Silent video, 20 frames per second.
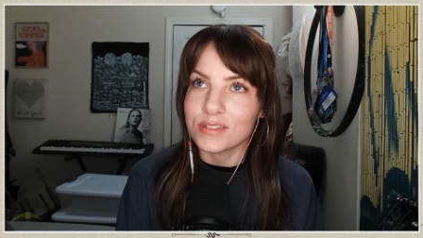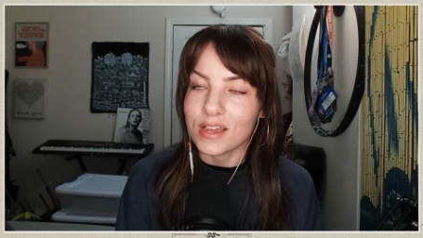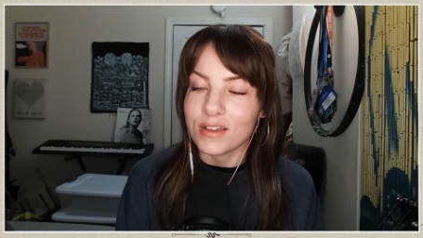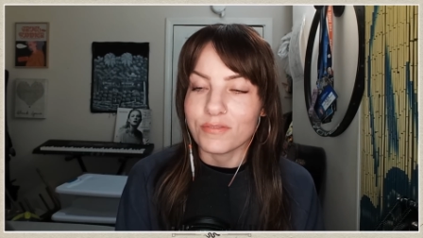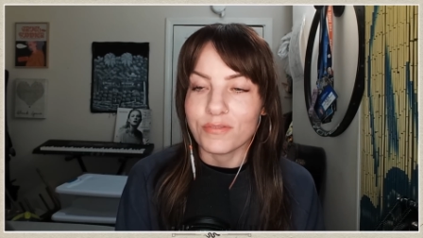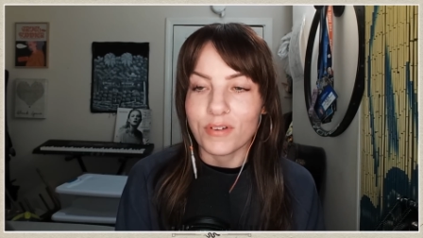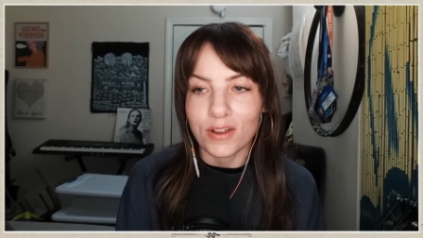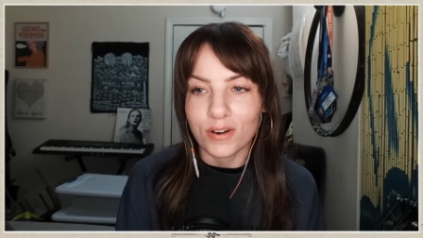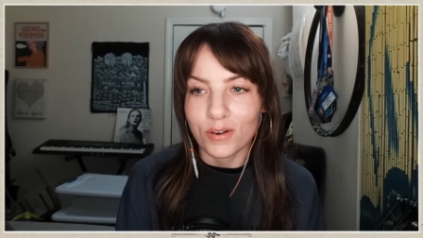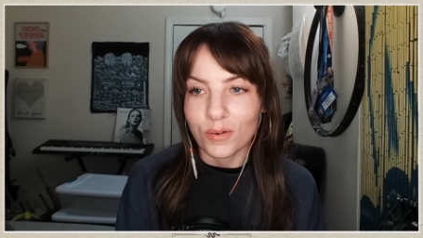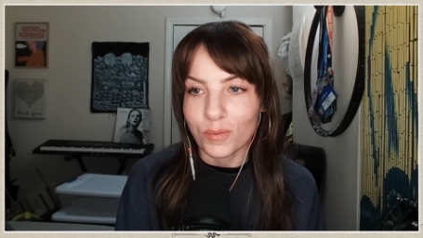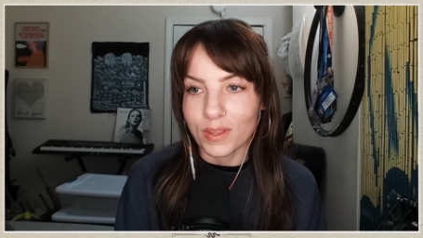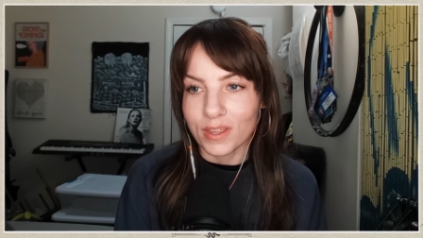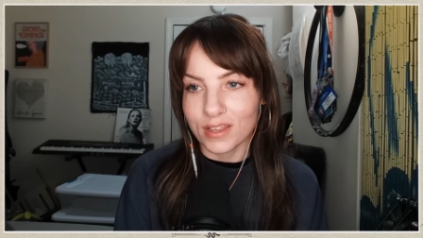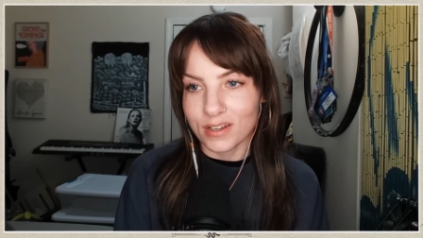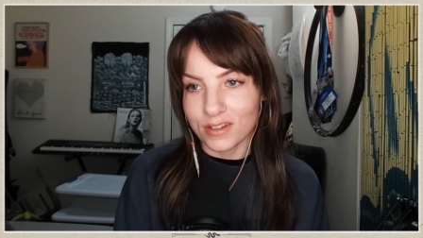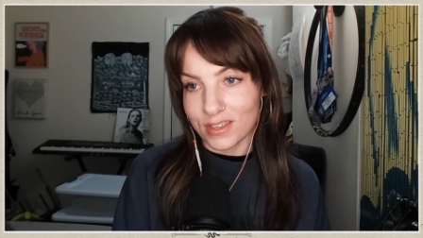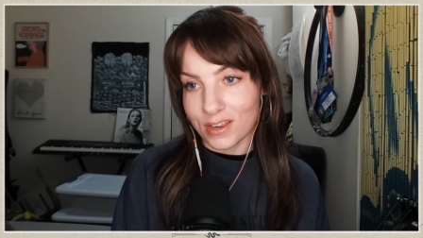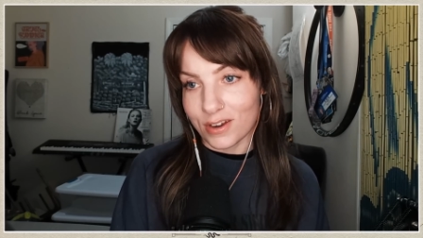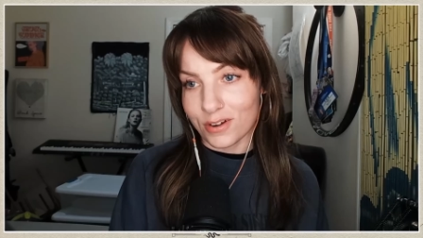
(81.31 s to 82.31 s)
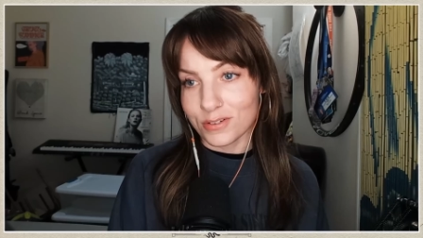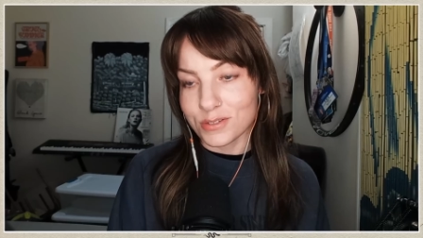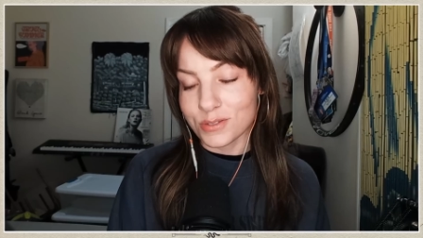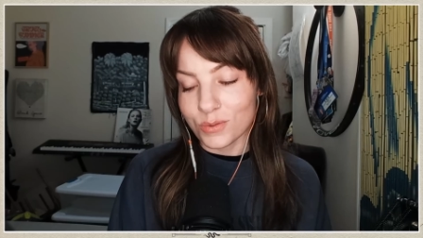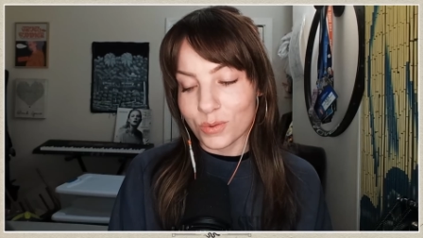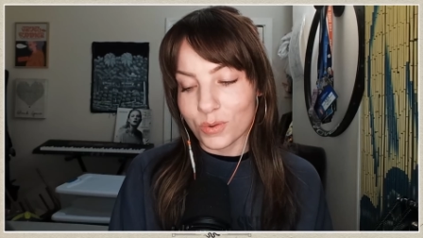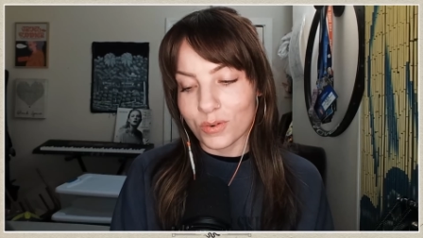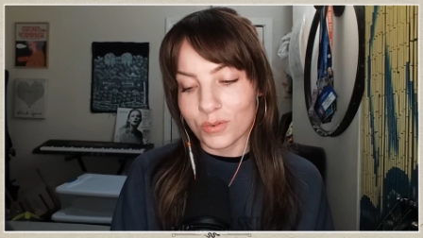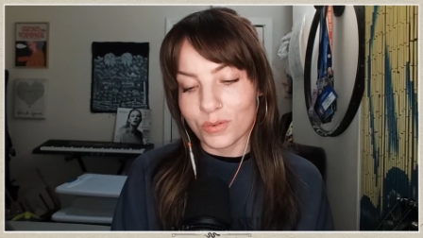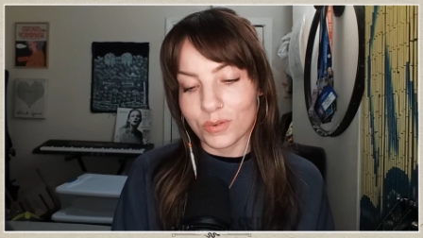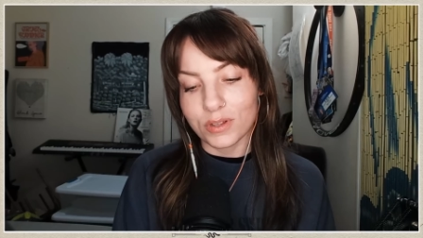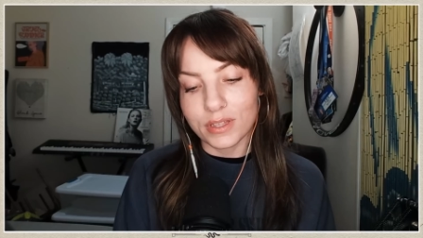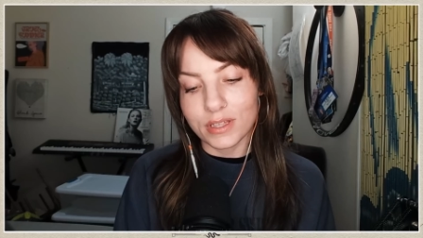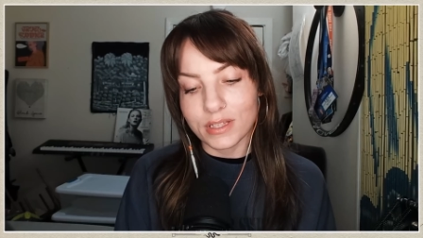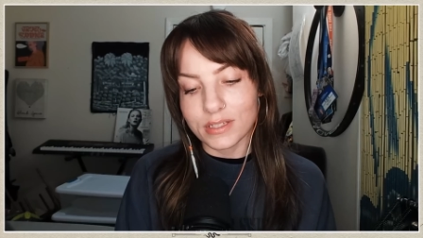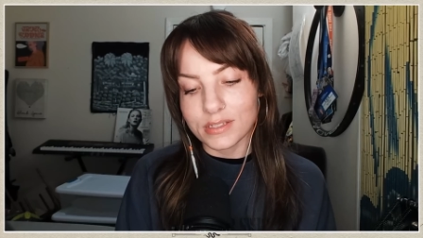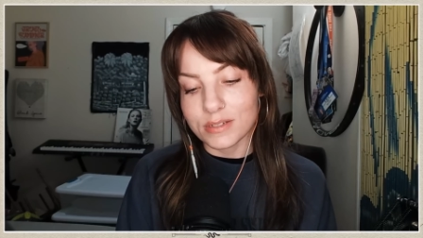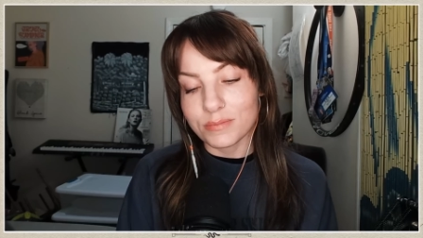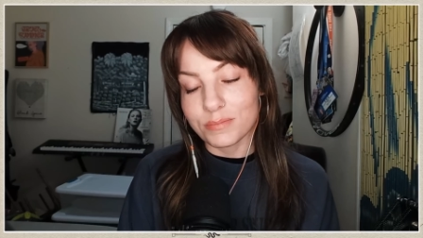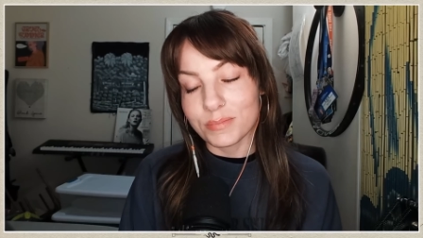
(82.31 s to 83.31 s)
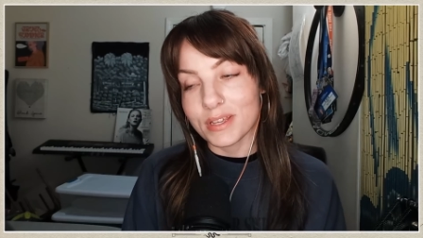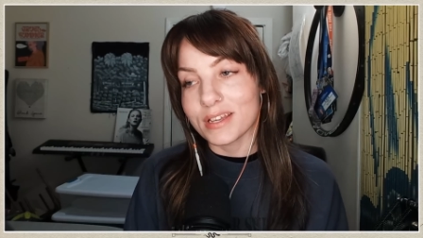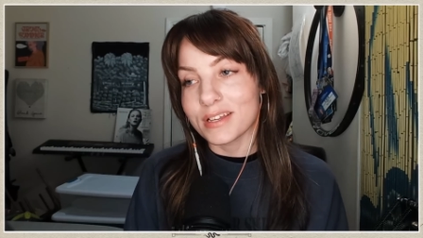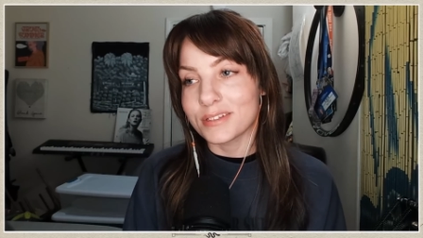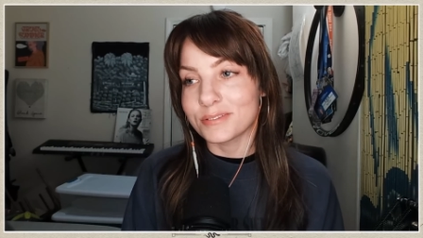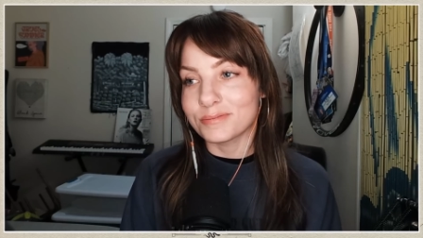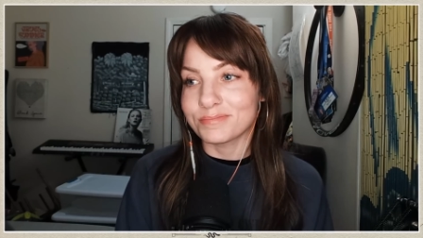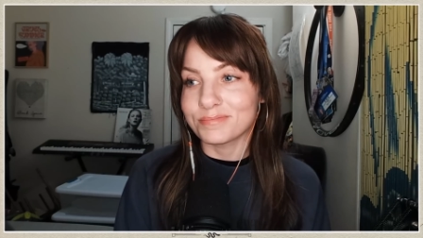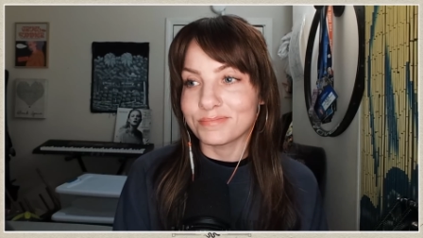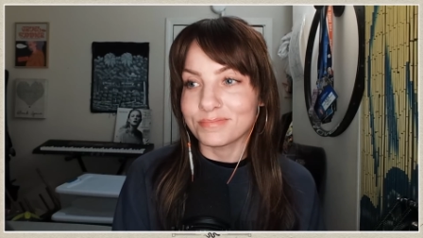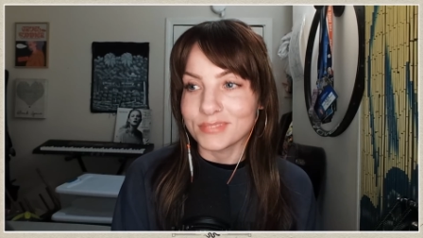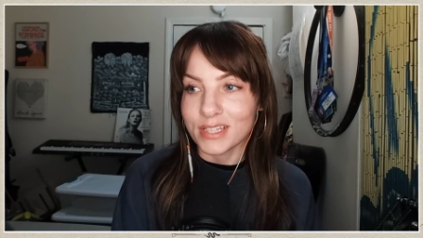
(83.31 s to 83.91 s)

that final weekend of the Eras Tour really did me in.